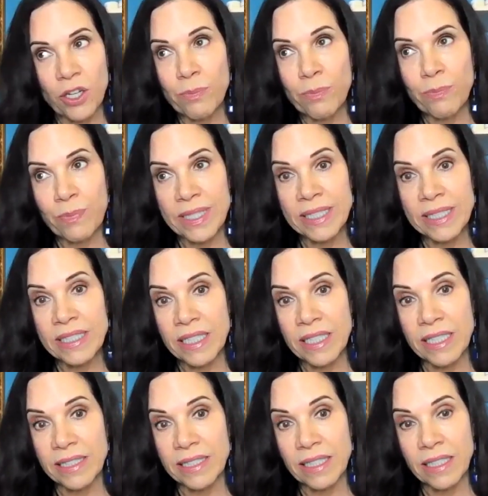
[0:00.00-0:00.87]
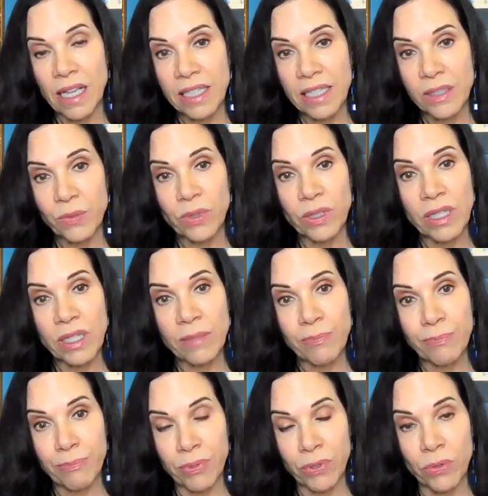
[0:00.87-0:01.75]
Your business has
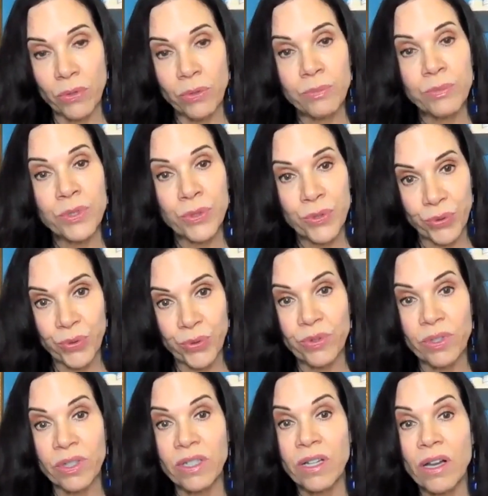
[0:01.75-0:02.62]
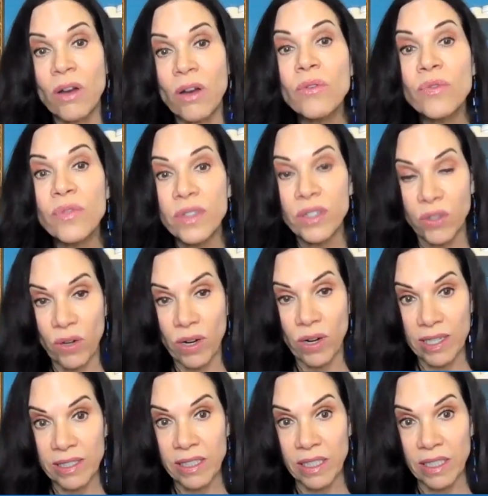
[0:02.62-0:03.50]
really boomed through the COVID
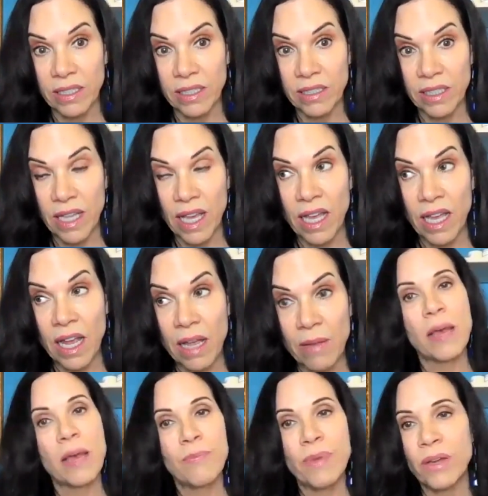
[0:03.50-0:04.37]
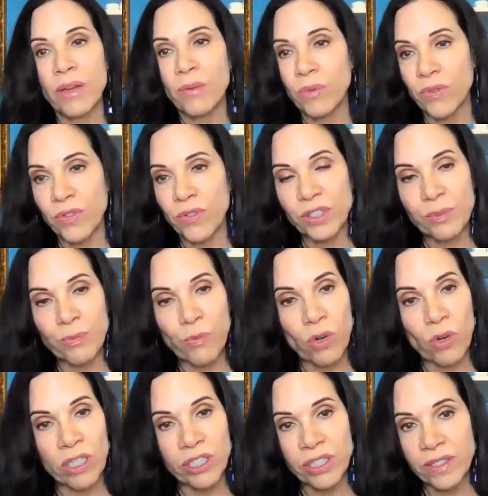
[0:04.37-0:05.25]
crisis, and I bet reverse
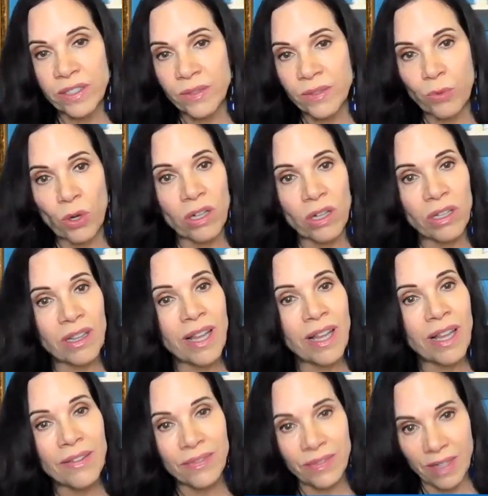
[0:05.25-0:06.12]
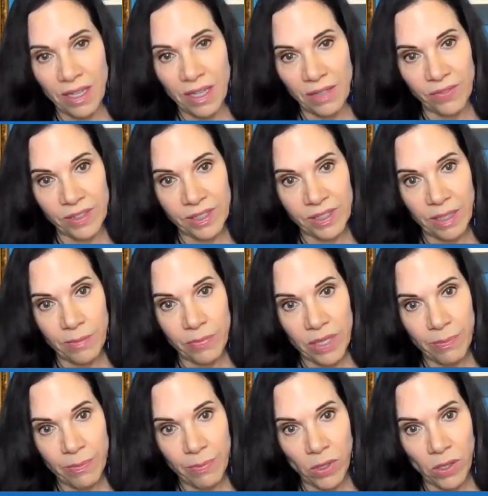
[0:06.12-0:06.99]
mortgages were a lifeline for some
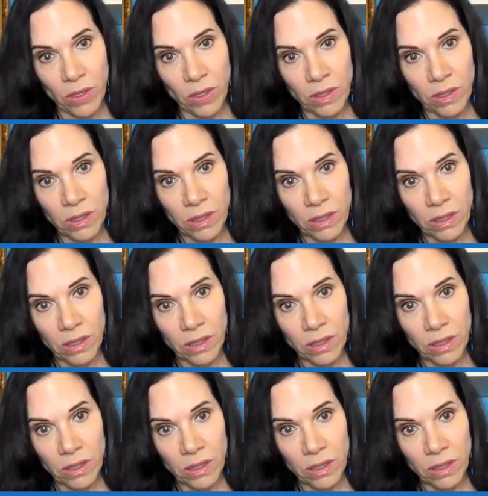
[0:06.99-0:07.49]
people.